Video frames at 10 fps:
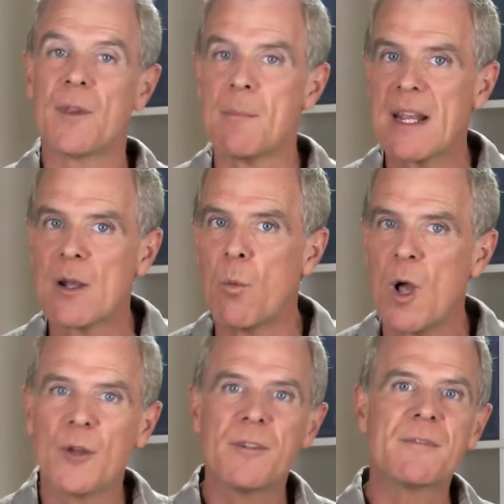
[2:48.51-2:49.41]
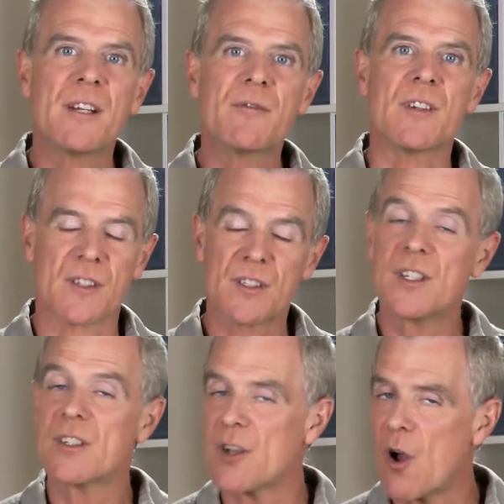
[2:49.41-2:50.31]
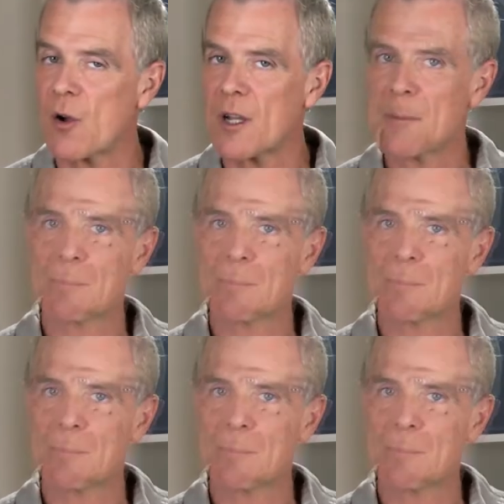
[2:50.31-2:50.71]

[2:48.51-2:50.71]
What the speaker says: that make a world of difference to your dog.